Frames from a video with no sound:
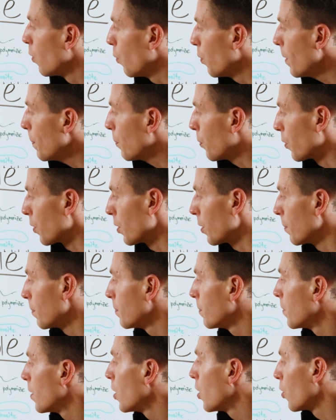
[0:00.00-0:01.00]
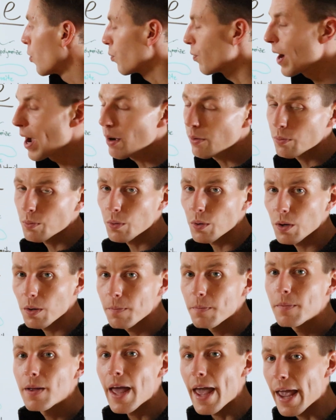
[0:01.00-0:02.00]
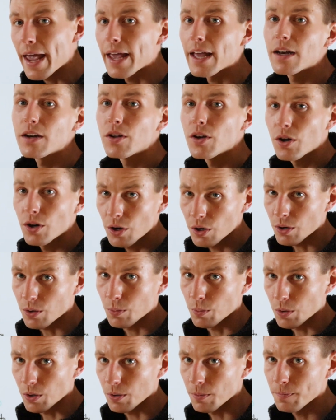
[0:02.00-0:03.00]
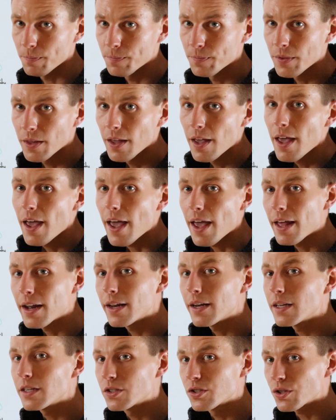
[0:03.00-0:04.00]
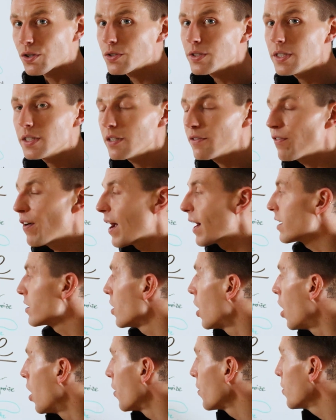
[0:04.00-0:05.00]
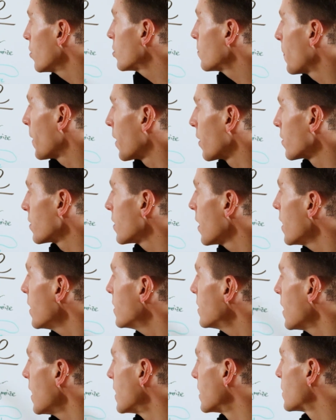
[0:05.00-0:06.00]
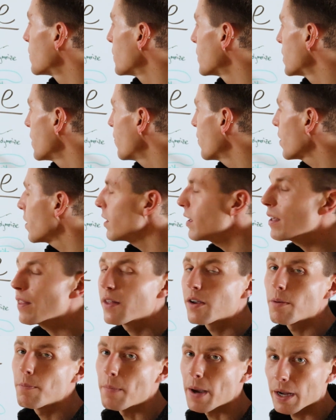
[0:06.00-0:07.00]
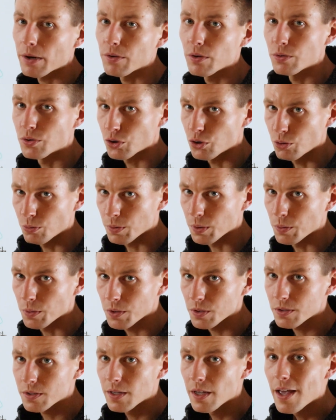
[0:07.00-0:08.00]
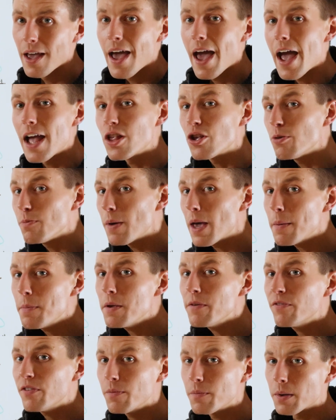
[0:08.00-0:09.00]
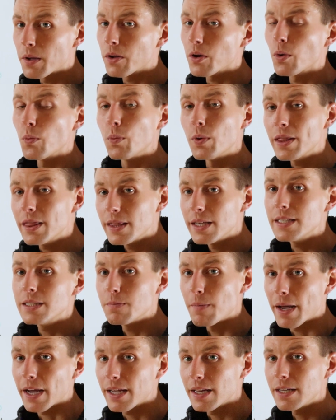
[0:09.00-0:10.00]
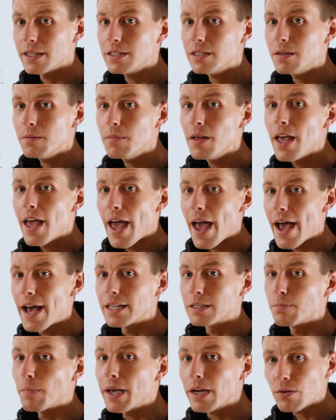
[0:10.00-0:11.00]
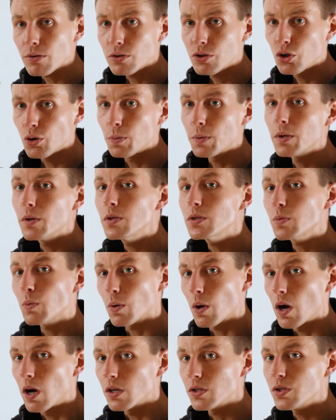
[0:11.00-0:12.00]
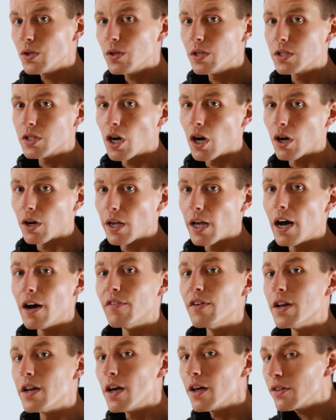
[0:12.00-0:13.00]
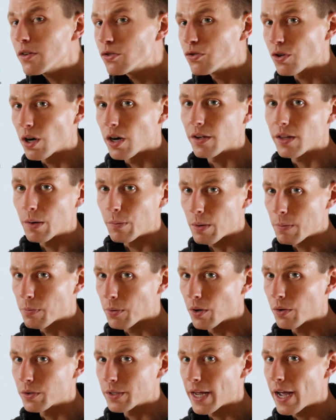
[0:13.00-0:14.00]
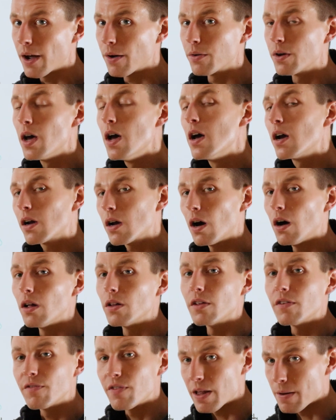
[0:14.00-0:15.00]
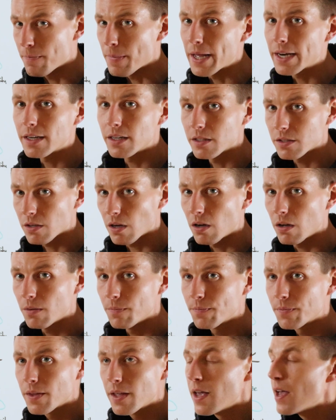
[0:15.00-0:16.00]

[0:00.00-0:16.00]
whipworm, roundworm, and hookworm and it exerts its effects on those parasites and specifically their microtubules. And you may be familiar with this mechanism as microtubules were also the target of another drug that we broke down called fenbendazole.